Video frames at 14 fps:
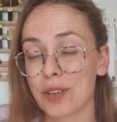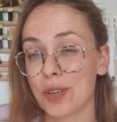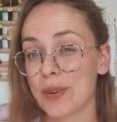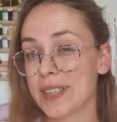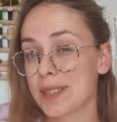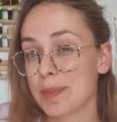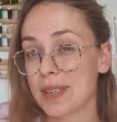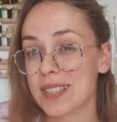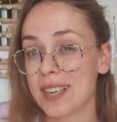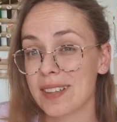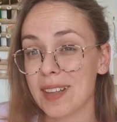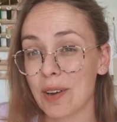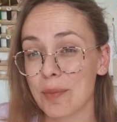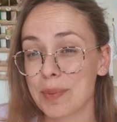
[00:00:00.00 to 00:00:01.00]
Christmassy,
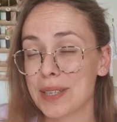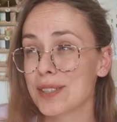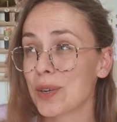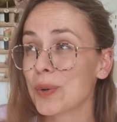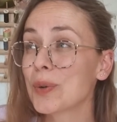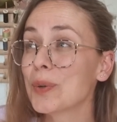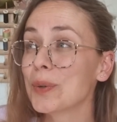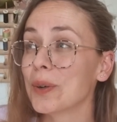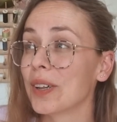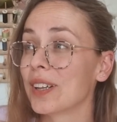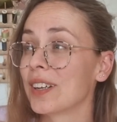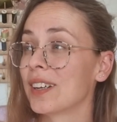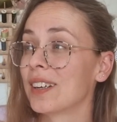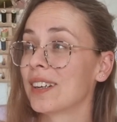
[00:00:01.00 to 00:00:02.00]
that would be so cool.
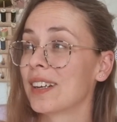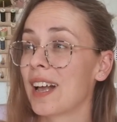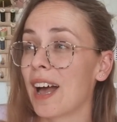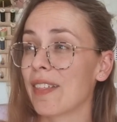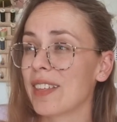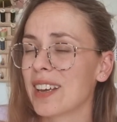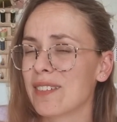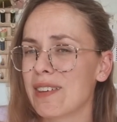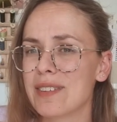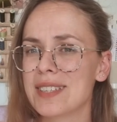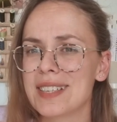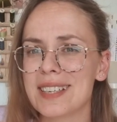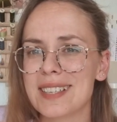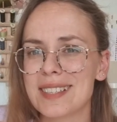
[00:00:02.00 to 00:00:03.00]
I think I've even
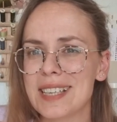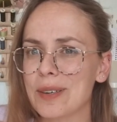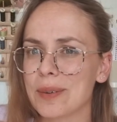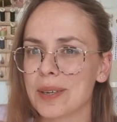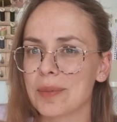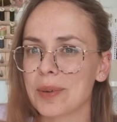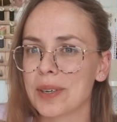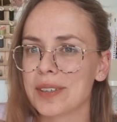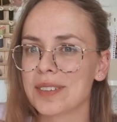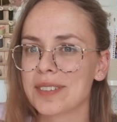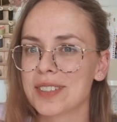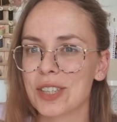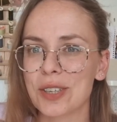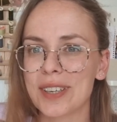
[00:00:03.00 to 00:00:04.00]
seen a sequin one.
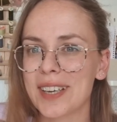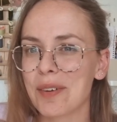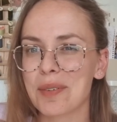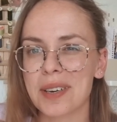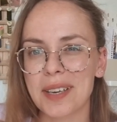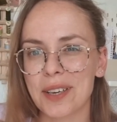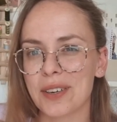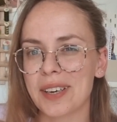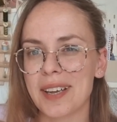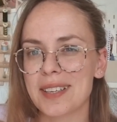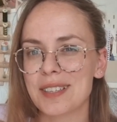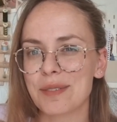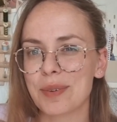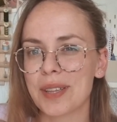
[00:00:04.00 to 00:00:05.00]
So you can get really
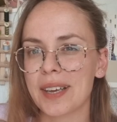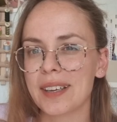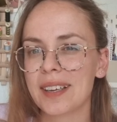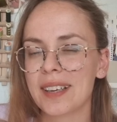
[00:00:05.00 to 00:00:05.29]
creative with it.